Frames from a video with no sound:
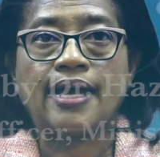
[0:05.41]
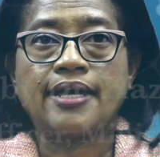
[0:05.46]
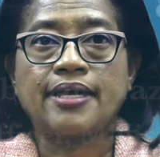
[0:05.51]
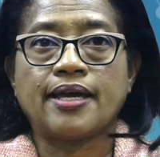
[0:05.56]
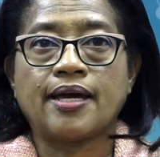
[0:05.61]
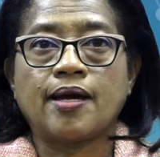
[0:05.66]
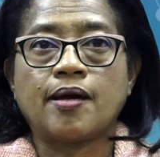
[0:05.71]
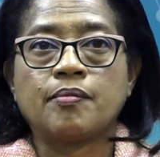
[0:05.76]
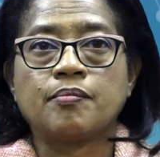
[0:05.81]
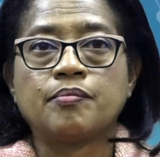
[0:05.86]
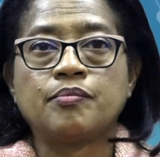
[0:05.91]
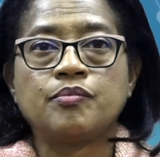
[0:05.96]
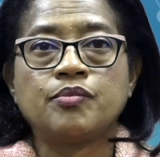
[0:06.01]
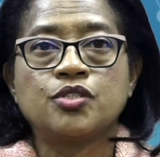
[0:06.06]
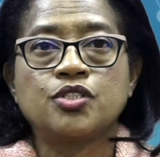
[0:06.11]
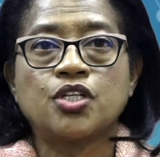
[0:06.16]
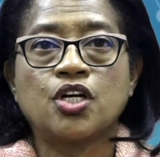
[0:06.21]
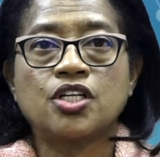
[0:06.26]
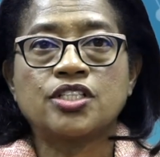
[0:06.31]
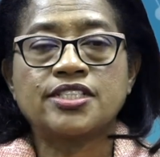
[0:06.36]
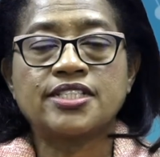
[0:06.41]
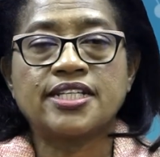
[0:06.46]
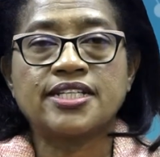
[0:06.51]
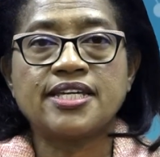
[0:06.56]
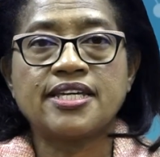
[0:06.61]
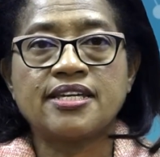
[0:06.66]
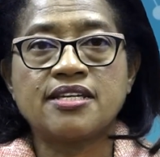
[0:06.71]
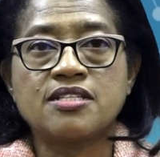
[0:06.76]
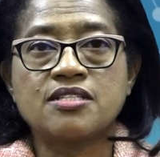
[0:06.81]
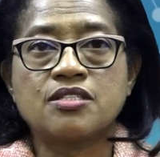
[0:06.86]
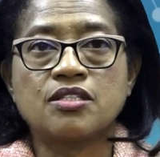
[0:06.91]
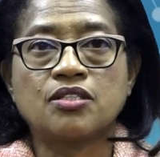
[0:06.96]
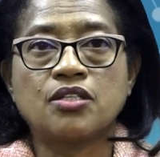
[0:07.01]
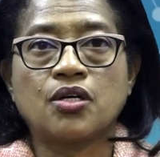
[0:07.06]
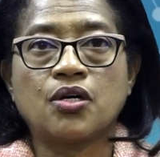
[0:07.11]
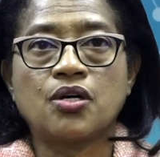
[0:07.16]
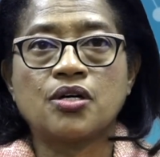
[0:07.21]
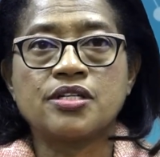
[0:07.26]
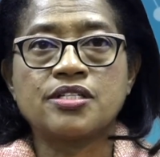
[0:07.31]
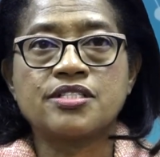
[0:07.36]
I am Dr. Hazel
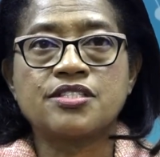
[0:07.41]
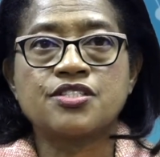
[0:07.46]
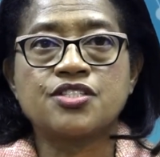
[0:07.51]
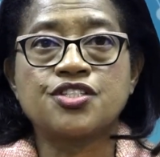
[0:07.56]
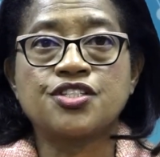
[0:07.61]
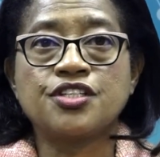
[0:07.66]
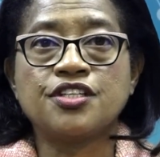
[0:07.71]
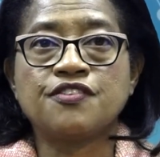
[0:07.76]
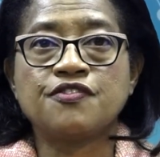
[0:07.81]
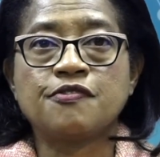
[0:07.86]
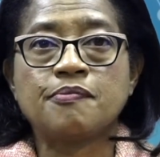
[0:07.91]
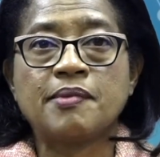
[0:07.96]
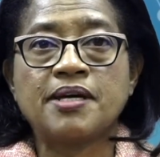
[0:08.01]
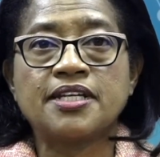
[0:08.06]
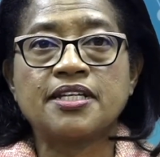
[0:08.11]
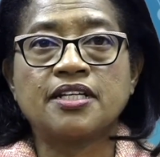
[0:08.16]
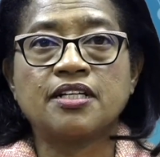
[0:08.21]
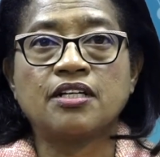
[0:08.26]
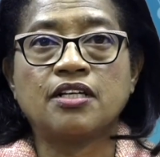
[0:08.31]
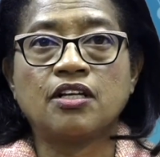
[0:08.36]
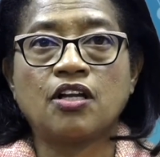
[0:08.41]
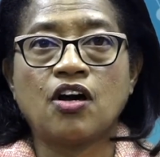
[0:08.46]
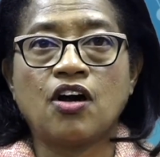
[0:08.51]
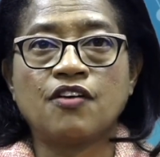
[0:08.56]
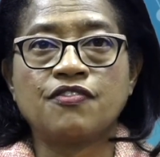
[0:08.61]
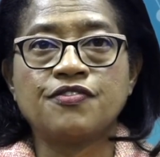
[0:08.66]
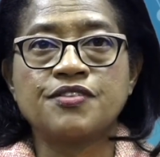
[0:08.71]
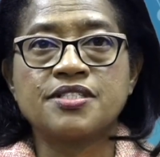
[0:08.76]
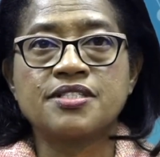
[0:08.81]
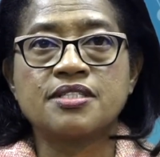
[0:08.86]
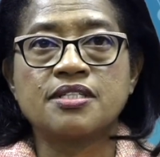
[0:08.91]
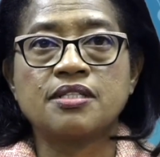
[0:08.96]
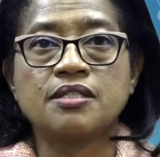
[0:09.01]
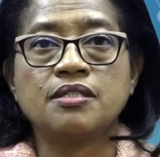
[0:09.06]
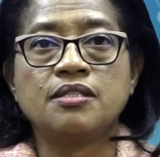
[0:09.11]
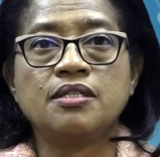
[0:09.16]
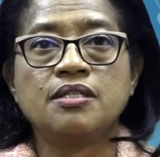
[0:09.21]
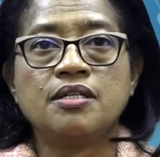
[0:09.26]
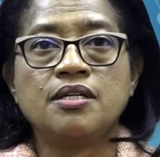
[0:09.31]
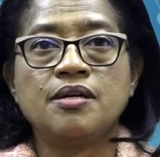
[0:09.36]
Laws, Chief Medical Officer,
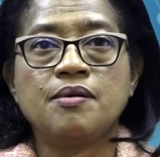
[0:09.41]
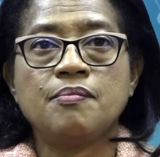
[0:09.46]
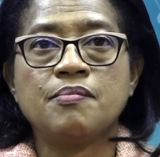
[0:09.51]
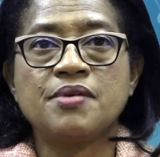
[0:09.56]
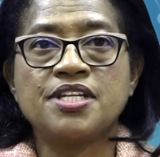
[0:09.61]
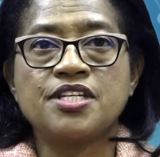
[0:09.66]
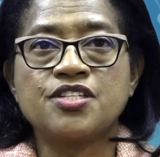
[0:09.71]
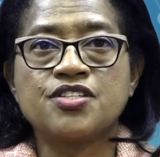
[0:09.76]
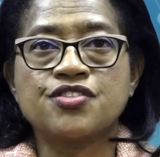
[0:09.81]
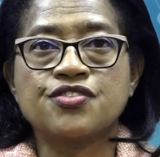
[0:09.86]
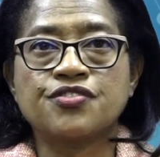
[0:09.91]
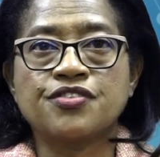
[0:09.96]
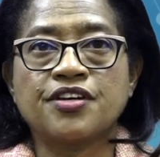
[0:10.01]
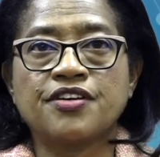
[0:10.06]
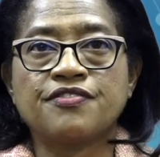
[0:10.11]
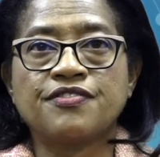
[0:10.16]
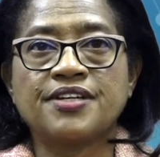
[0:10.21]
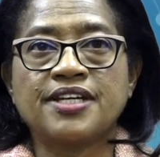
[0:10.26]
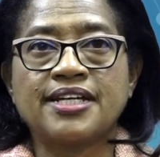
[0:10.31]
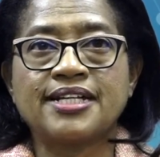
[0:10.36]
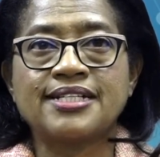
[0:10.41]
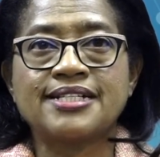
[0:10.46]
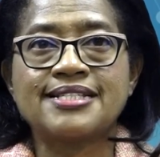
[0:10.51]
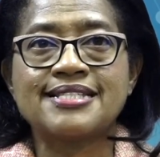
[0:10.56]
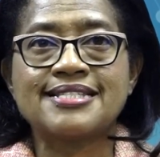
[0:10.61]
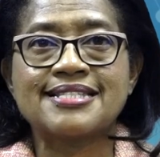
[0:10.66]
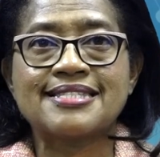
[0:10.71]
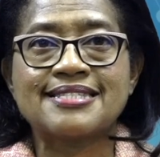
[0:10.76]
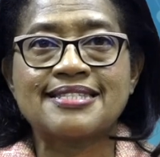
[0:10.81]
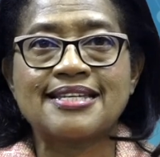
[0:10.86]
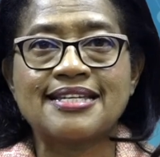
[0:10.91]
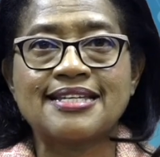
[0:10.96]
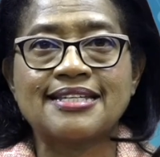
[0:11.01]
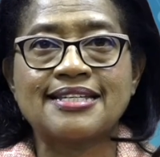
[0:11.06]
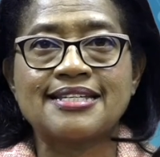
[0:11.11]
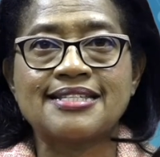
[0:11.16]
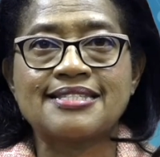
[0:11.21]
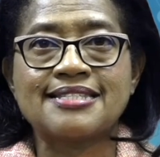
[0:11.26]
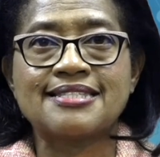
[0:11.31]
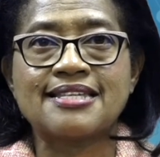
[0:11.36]
Ministry of Health, St.
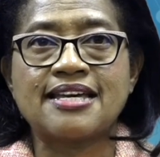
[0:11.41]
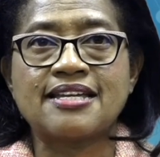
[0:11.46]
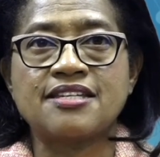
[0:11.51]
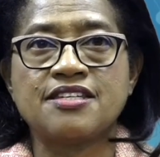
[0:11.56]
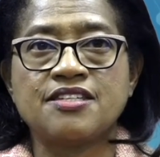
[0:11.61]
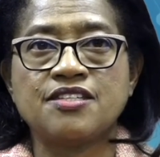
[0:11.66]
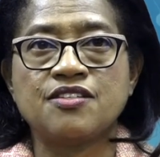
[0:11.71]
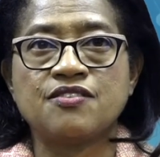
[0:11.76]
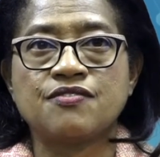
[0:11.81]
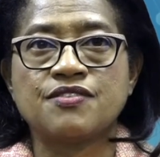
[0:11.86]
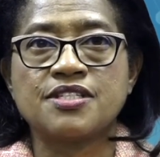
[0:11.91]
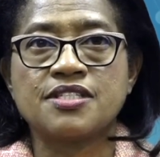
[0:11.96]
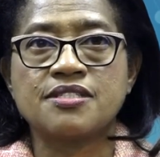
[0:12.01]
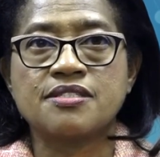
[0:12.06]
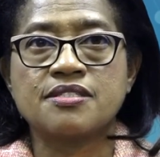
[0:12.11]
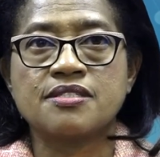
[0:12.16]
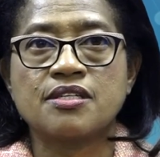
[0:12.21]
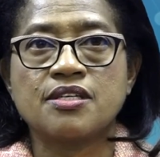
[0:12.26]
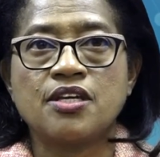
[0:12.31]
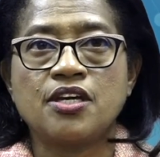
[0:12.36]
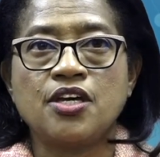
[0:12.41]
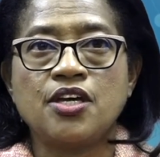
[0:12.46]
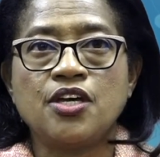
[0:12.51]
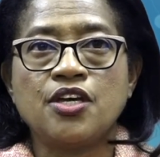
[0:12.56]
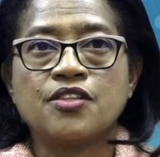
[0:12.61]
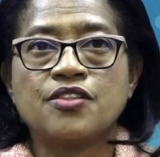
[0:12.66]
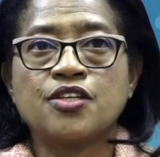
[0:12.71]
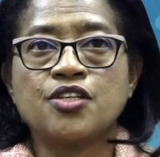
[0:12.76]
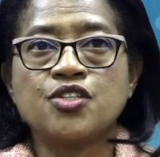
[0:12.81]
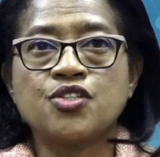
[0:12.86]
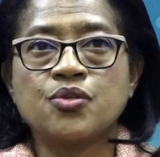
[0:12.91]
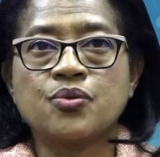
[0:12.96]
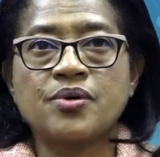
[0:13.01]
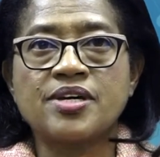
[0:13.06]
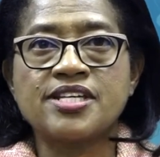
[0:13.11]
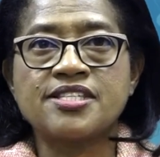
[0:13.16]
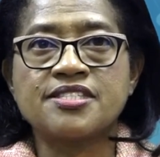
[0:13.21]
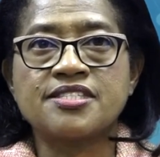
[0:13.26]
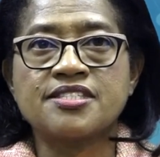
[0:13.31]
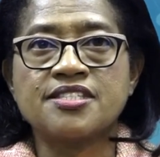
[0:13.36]
Kitts and Nevis. The
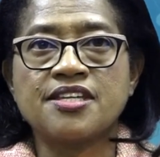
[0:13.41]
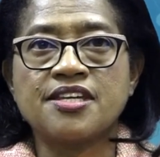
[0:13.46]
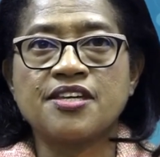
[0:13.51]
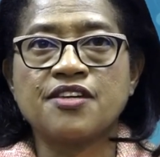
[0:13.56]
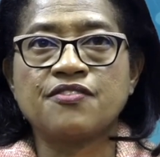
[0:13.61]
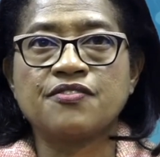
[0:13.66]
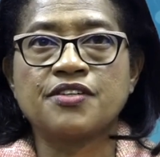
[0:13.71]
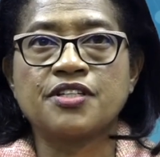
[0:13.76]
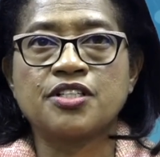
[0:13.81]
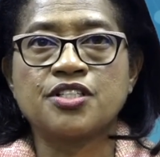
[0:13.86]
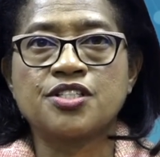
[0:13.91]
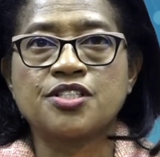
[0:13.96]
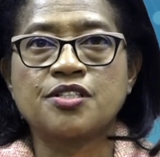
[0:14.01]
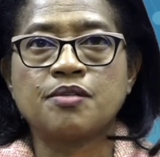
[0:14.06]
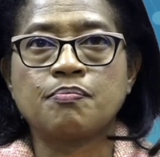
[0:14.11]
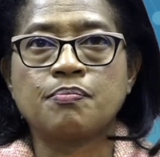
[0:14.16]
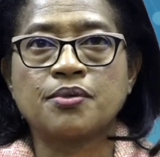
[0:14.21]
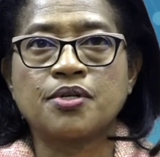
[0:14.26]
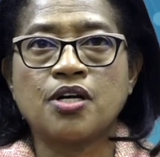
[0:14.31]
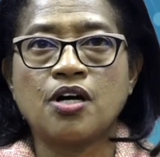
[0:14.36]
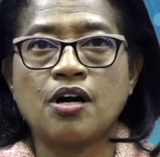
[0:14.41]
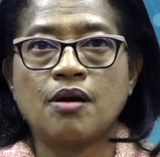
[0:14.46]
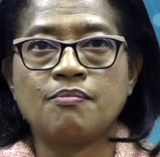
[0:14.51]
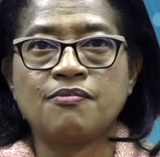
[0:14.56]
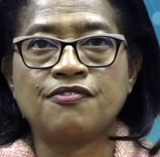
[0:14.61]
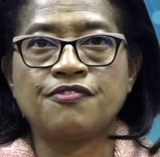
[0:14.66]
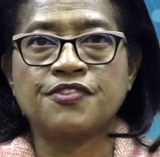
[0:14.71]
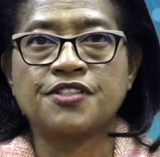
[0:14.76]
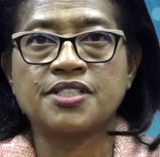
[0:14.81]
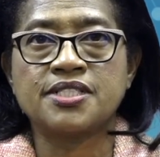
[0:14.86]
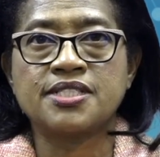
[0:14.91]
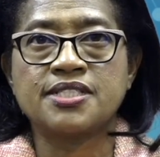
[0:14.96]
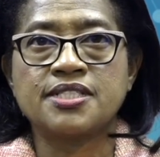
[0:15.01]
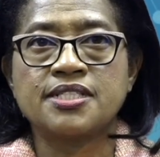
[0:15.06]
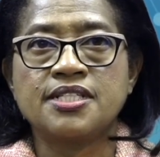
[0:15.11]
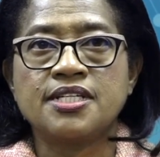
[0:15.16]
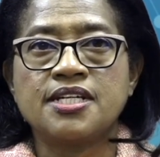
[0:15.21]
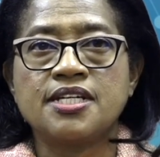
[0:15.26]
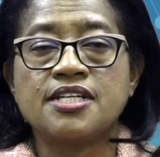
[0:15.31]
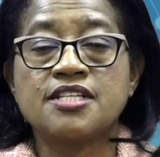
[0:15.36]
U.S. Naval Ship Comfort
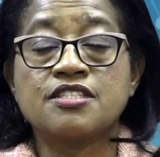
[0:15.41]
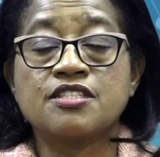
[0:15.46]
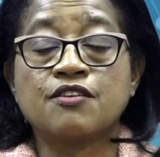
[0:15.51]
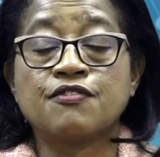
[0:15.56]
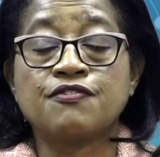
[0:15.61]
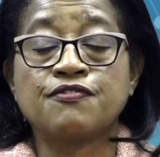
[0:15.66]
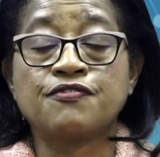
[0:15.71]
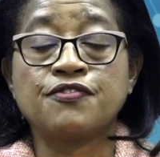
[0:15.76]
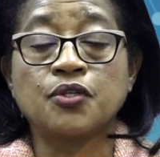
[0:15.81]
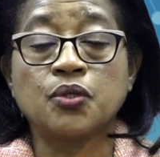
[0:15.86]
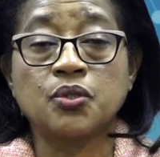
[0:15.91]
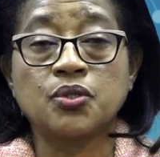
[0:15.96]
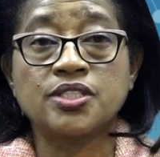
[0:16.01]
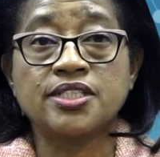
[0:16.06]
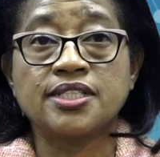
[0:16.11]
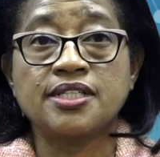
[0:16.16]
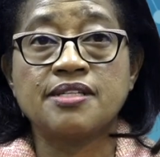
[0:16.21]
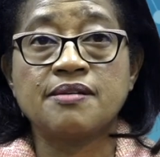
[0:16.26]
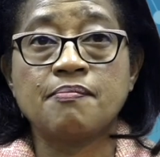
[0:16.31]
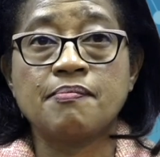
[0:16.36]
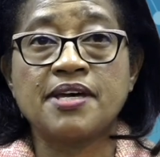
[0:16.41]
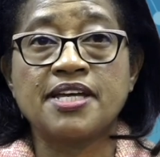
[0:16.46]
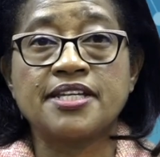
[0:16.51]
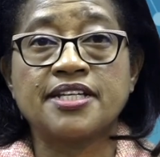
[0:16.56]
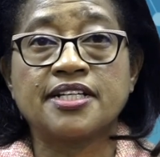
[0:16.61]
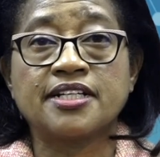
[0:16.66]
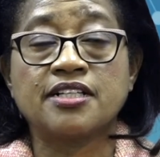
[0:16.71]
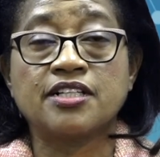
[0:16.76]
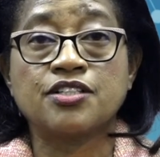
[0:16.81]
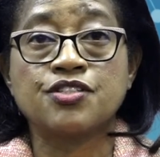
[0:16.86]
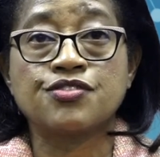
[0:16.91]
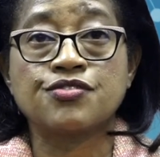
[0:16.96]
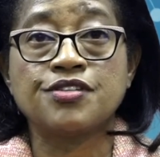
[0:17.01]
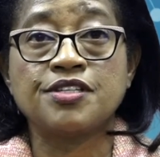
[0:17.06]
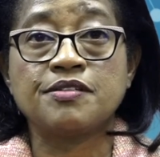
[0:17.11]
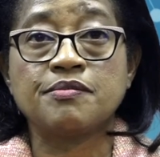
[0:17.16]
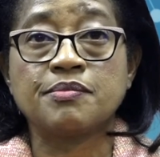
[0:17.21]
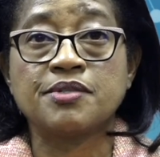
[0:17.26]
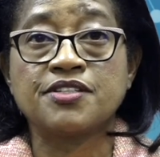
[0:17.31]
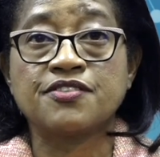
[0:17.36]
is a floating medical
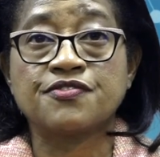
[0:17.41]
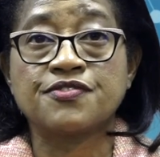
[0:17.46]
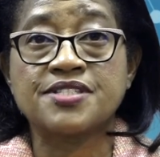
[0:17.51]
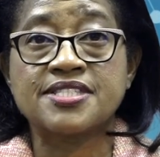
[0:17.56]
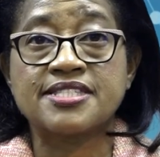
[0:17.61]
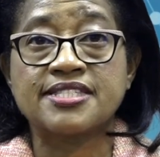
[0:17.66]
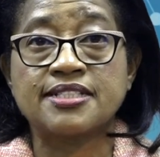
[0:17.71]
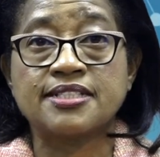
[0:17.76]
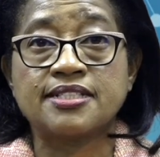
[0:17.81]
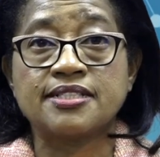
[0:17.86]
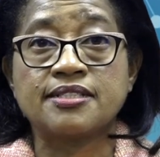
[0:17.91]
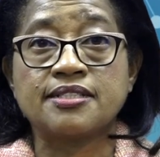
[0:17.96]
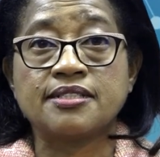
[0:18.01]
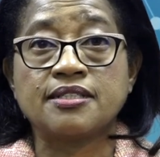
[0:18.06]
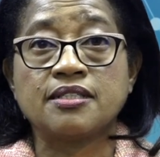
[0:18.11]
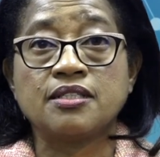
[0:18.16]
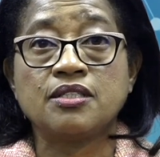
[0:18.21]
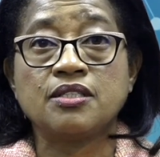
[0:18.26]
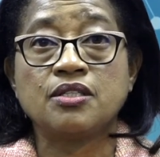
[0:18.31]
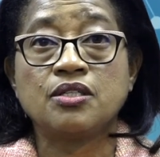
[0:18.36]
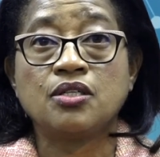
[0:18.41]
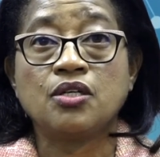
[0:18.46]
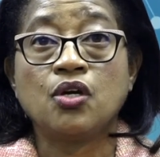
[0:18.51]
treatment facility